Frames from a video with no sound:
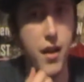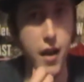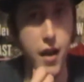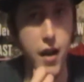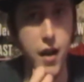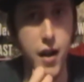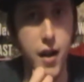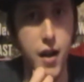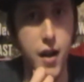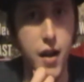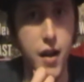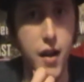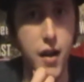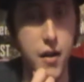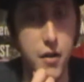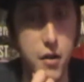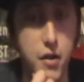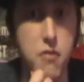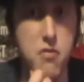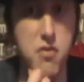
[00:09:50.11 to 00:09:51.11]

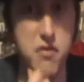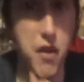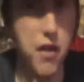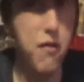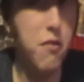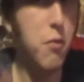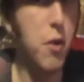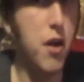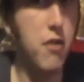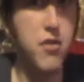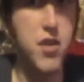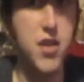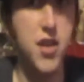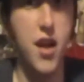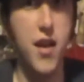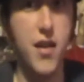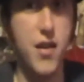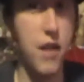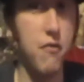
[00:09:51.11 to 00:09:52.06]
It was very well designed.